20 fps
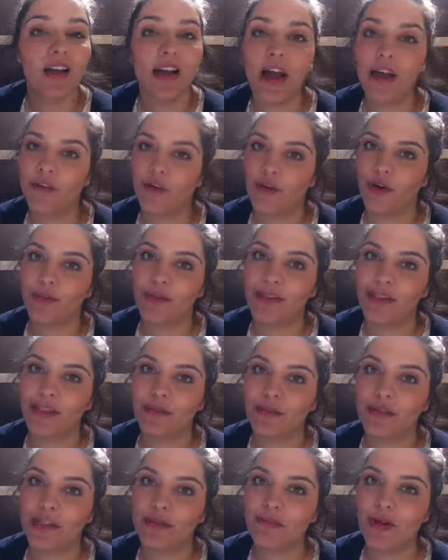Everyone
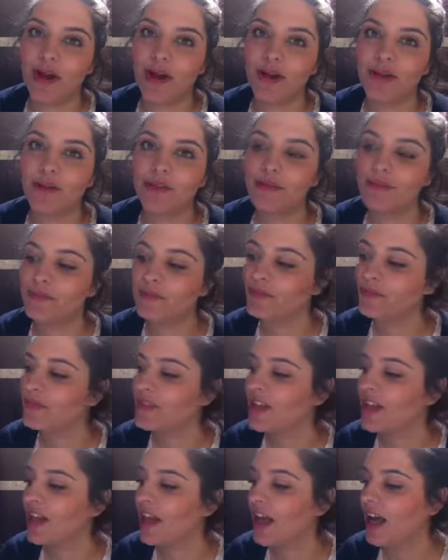makes me smile.
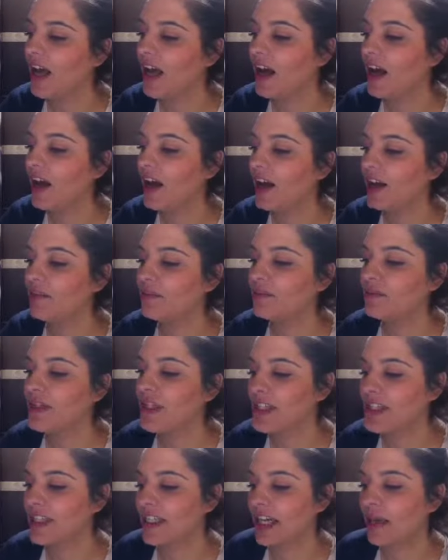
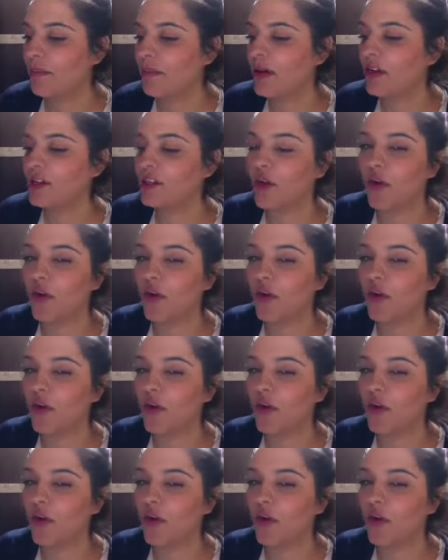Doesn't take much.